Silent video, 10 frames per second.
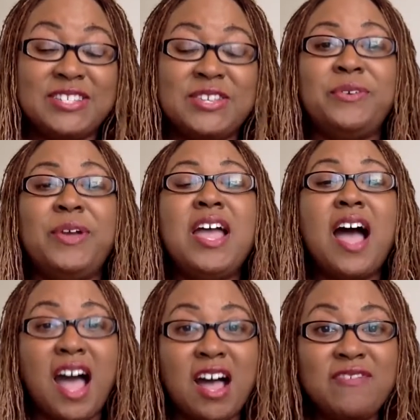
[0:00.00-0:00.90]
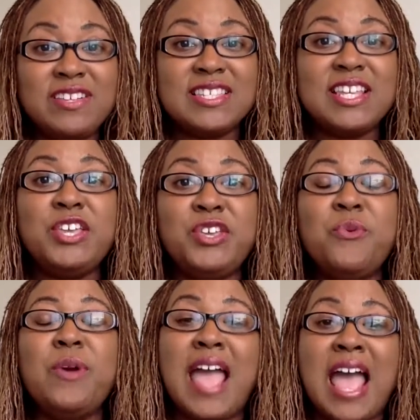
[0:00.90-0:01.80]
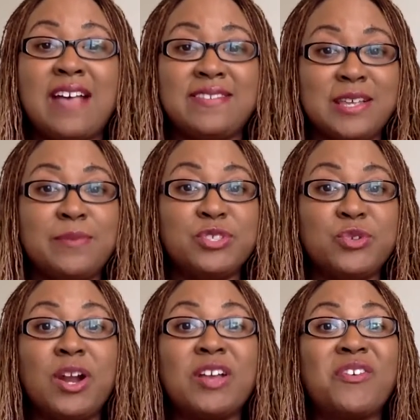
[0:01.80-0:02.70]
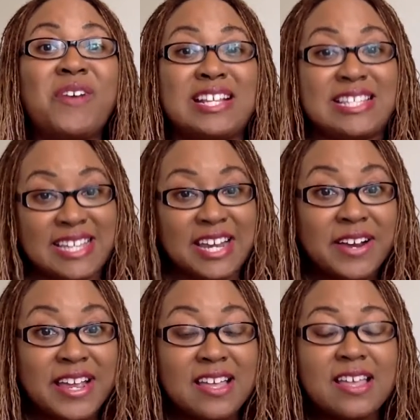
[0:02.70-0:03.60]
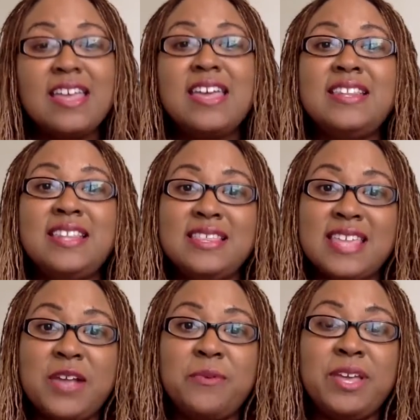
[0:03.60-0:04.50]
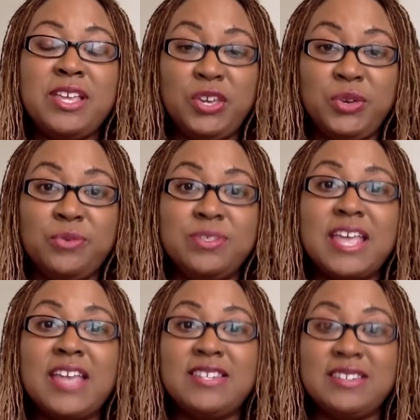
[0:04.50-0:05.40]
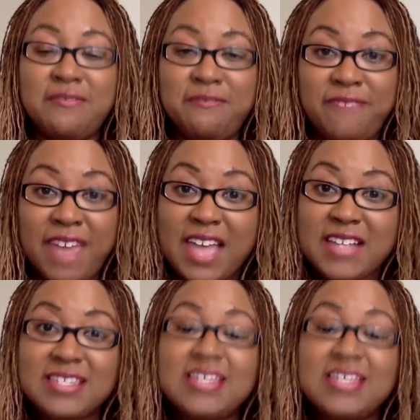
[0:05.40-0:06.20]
So obviously you would have some sort of criteria that they would use and to vet